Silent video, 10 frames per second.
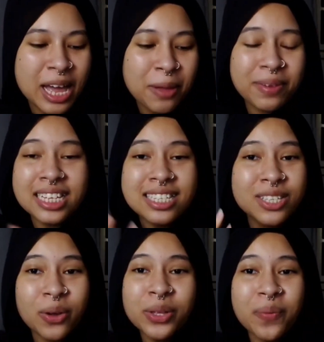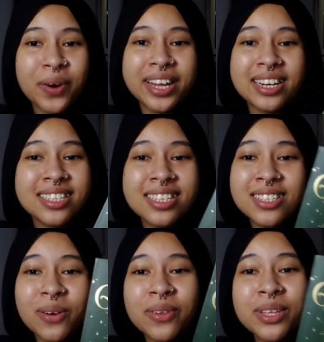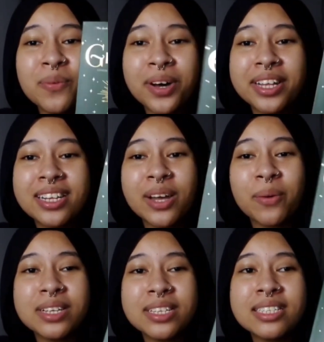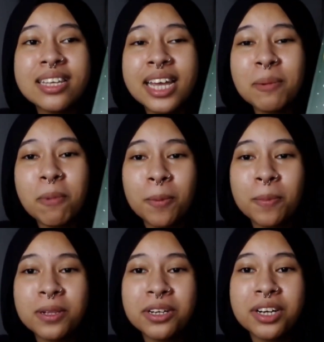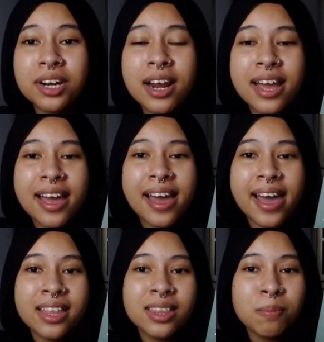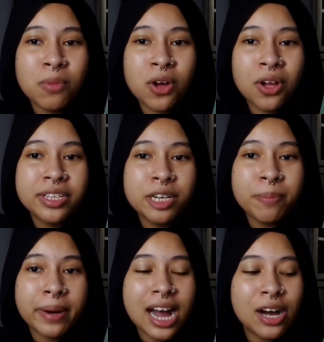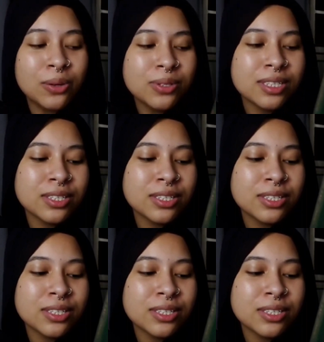because it's the only one. This is the only one that was in popular at the mall near my house.